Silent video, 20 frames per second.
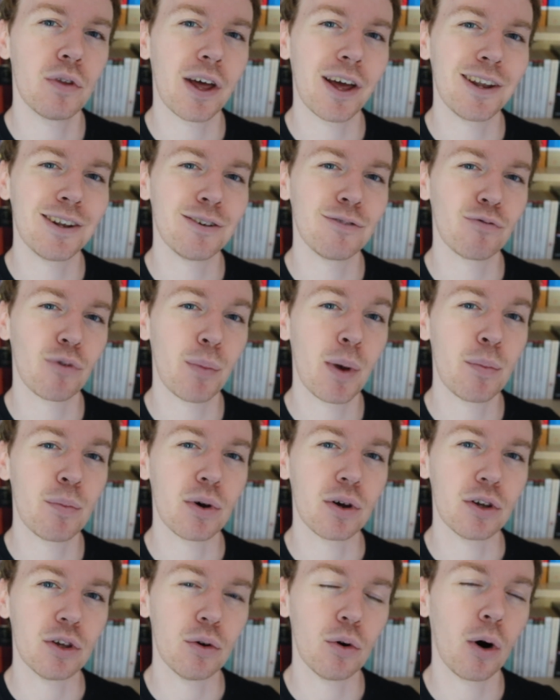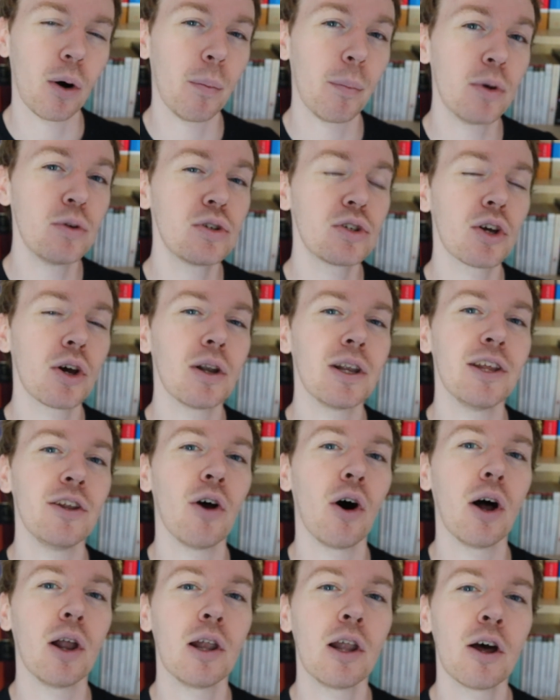then remember, you are most certainly
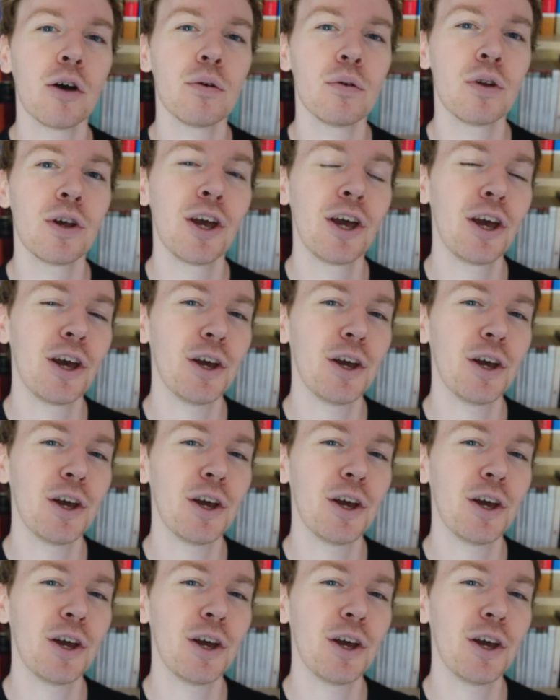not alone.